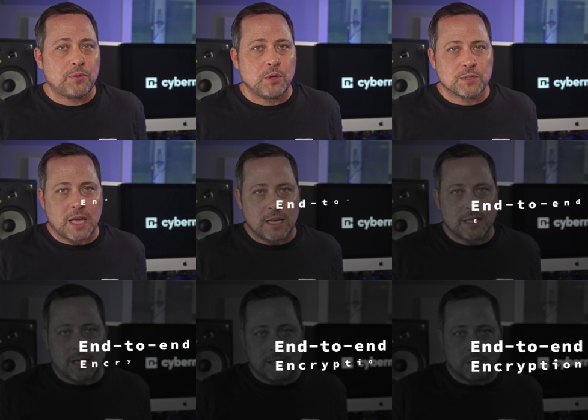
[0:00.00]
use
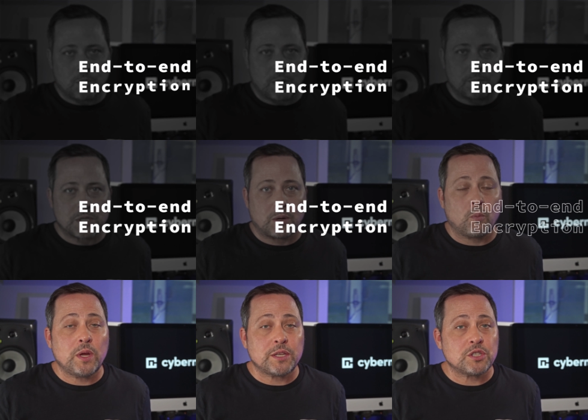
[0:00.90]
end-to-end encryption,
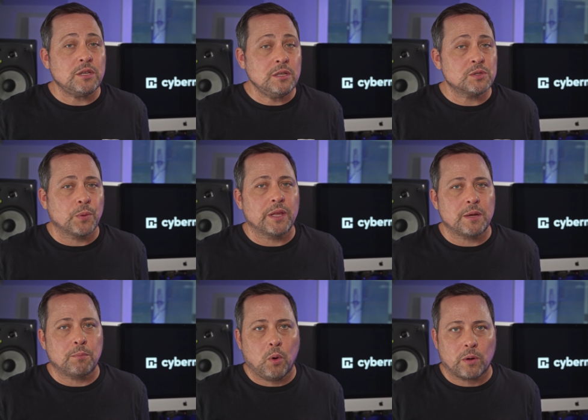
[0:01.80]
which is really
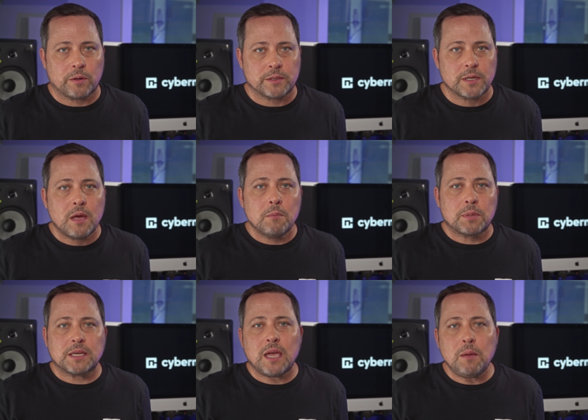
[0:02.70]
important,
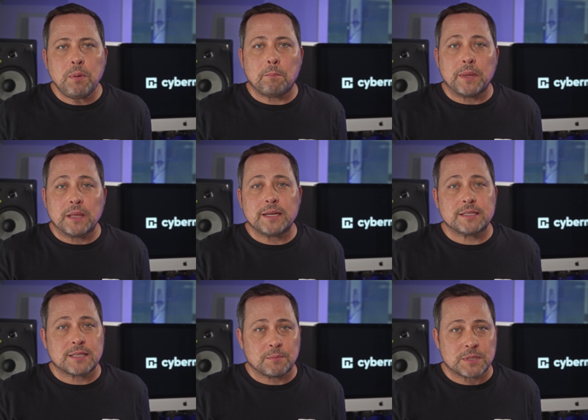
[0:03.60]
but the
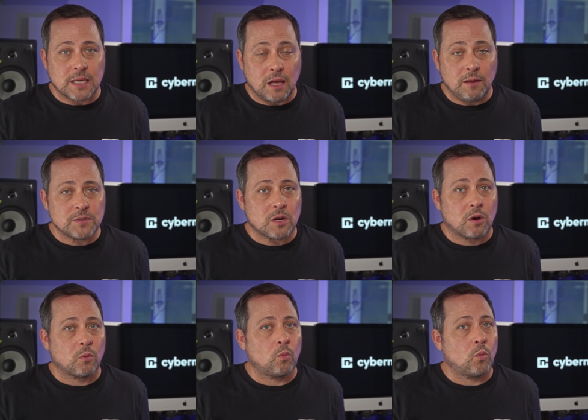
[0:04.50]
capabilities themselves
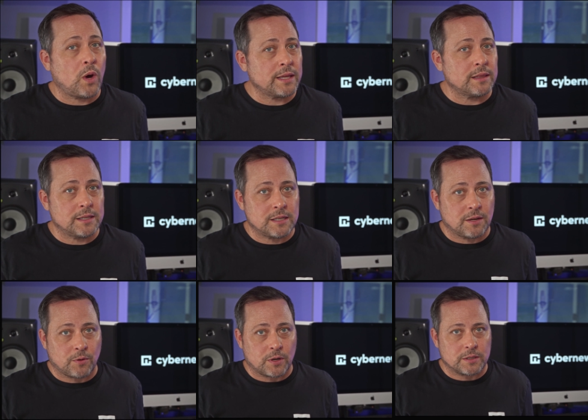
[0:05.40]
are widely
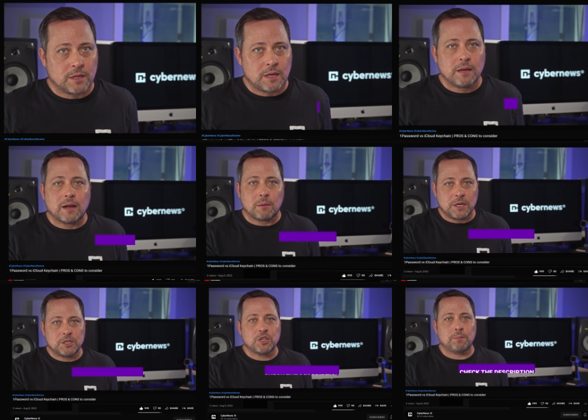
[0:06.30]
different. Now, I'm going
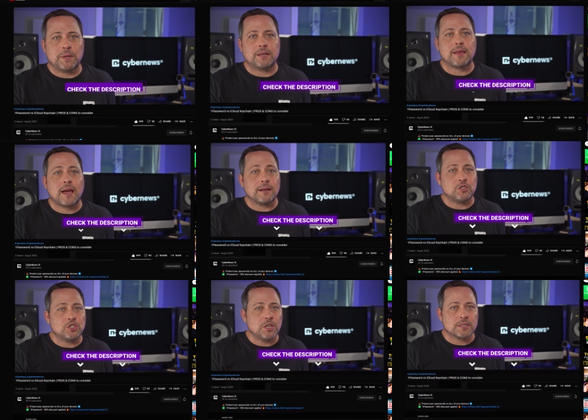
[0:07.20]
to jump into that in
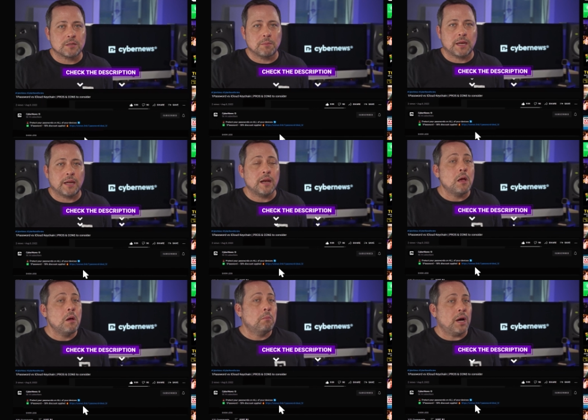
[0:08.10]
just a minute,
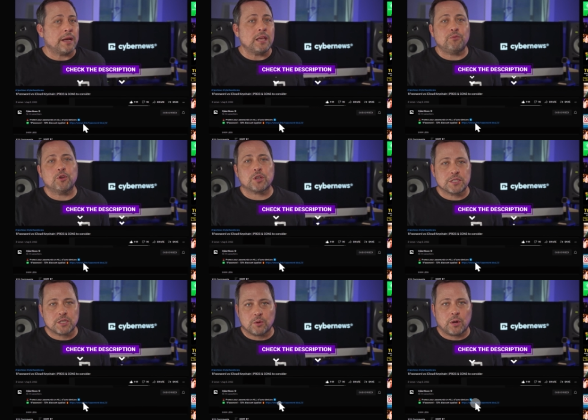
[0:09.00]
but if you're
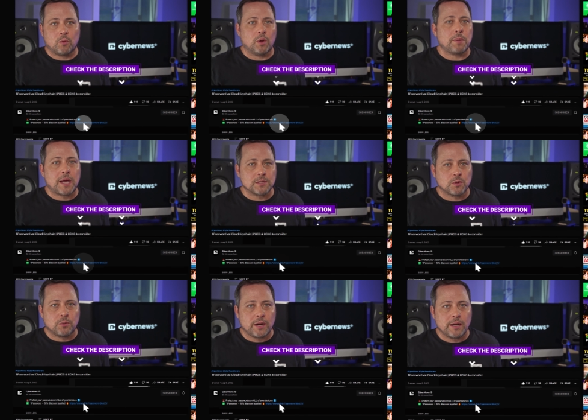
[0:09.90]
considering one
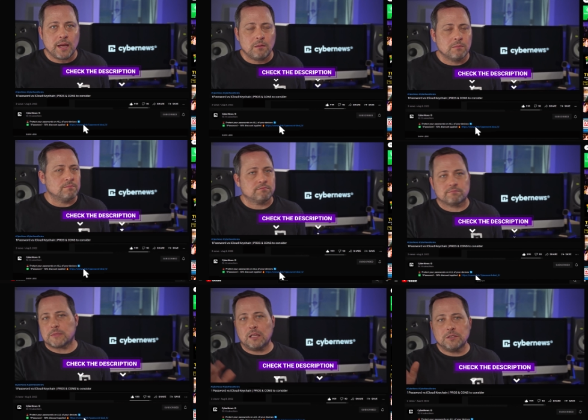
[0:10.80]
password right now,
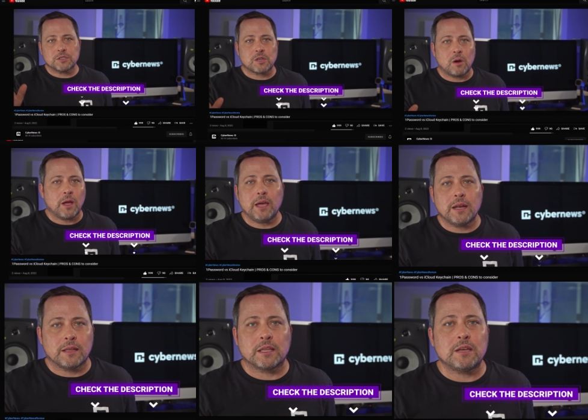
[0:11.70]
I'll just go ahead
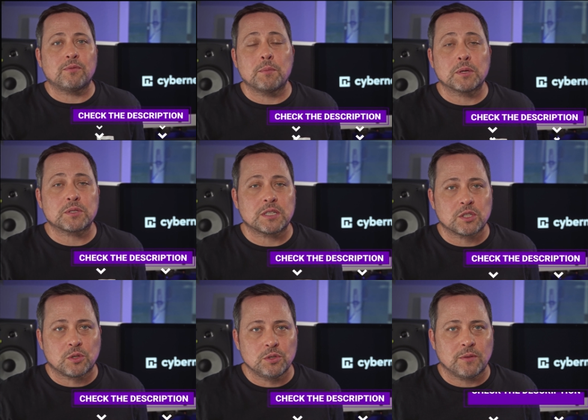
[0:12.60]
and leave the most
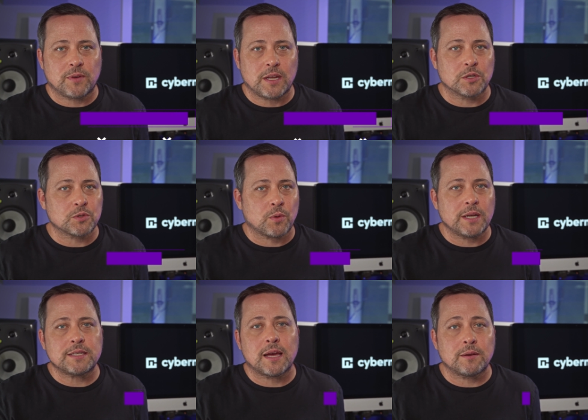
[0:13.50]
exclusive deals
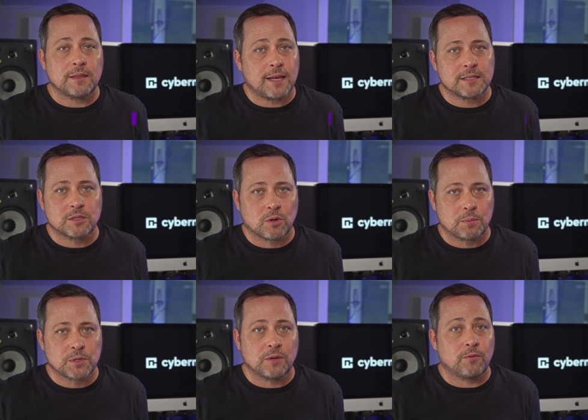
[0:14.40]
right down in that
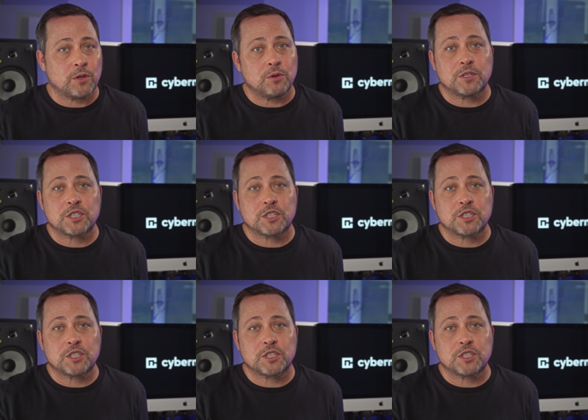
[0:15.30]
description for you to